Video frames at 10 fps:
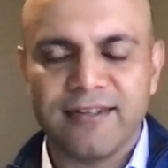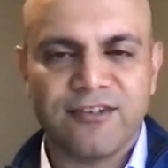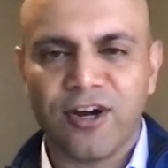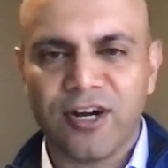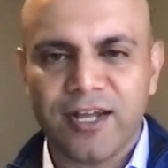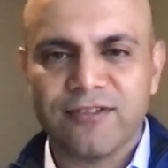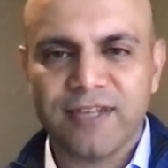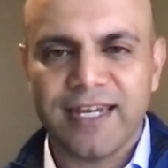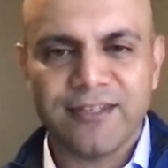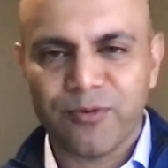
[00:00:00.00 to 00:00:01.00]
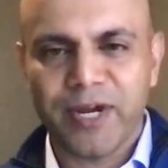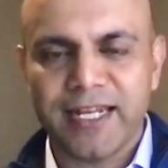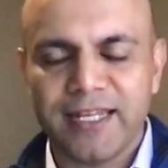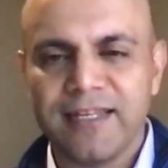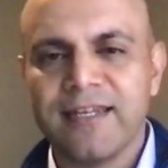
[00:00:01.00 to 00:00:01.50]
it's dark outside, it's
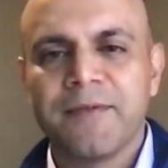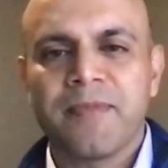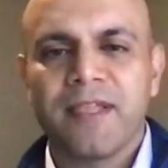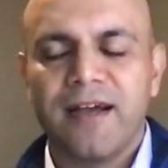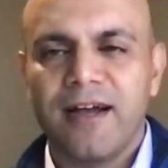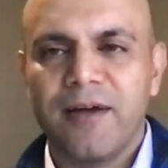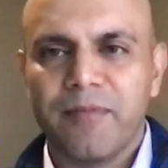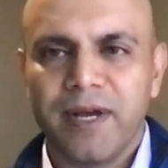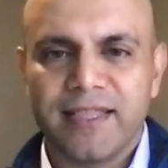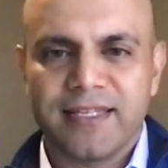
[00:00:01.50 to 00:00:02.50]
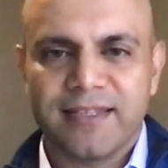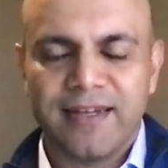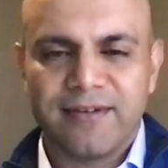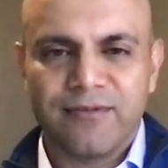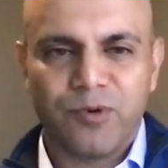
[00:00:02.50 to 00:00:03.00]
rainy. I think
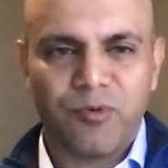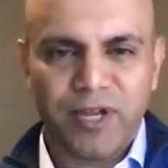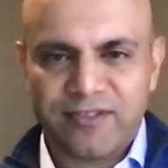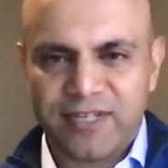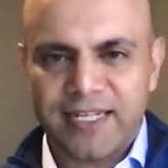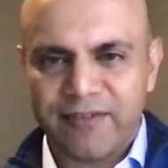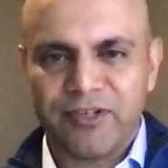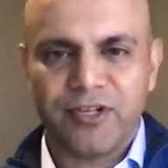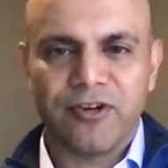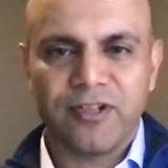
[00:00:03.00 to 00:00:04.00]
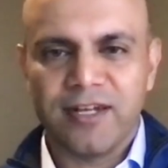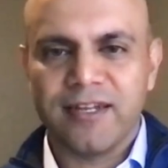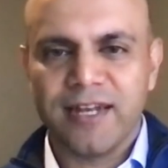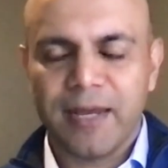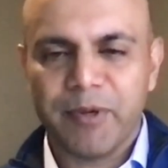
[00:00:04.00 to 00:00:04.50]
that will resonate given you're in
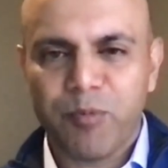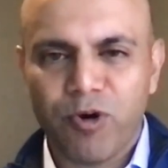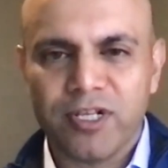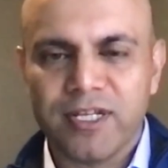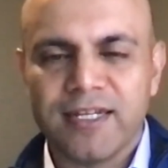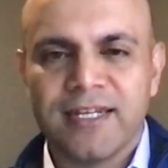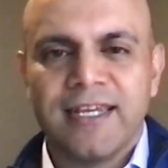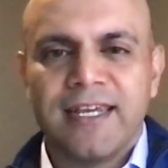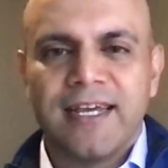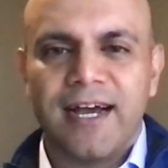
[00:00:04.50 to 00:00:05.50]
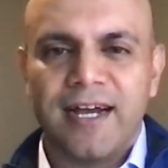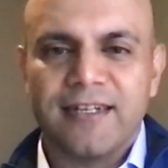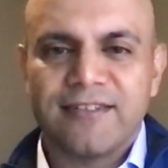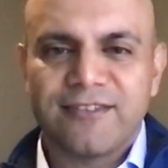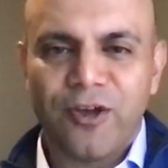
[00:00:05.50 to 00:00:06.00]
London and I'm in Portland.
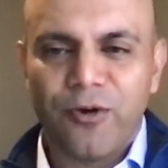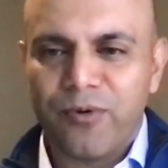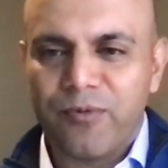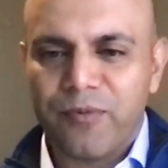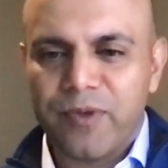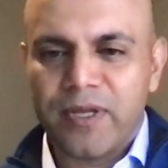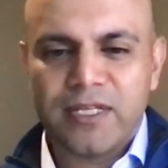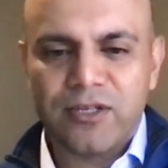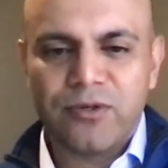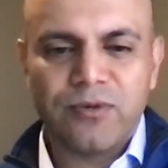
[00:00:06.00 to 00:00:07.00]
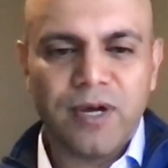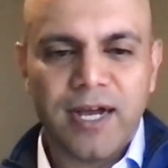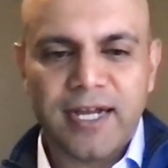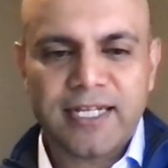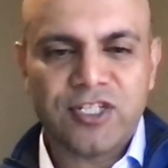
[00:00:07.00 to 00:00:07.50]
So you
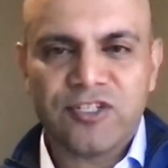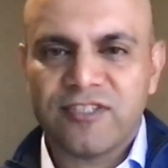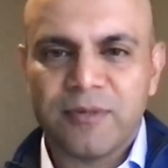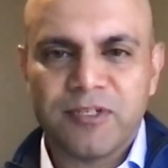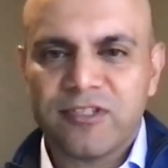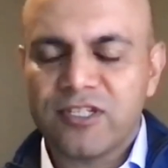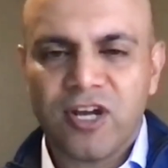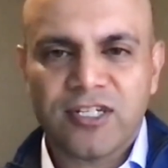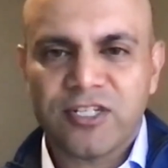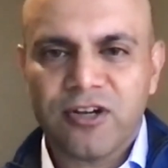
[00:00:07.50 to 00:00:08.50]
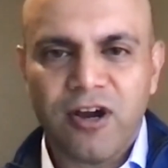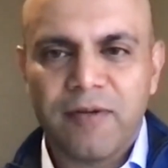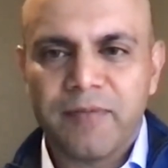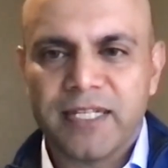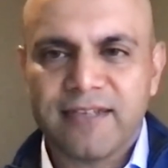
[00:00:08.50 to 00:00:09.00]
can just seamlessly talk to your
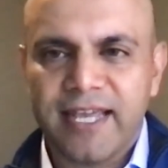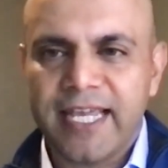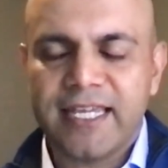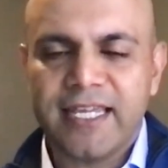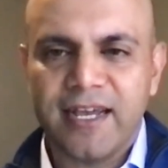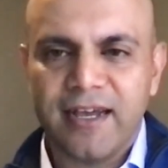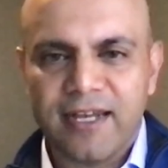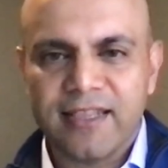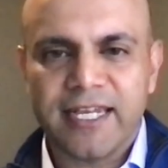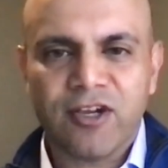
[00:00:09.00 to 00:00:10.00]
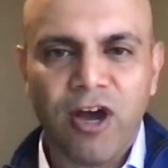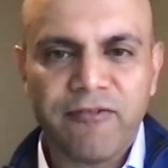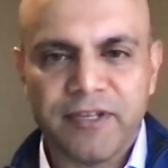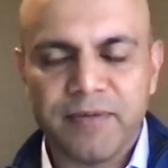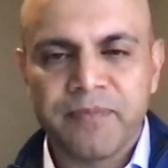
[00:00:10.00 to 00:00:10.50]
car and say, hey, Kia, I'd like
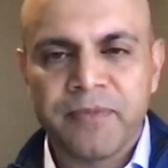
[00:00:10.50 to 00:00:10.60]
coffee.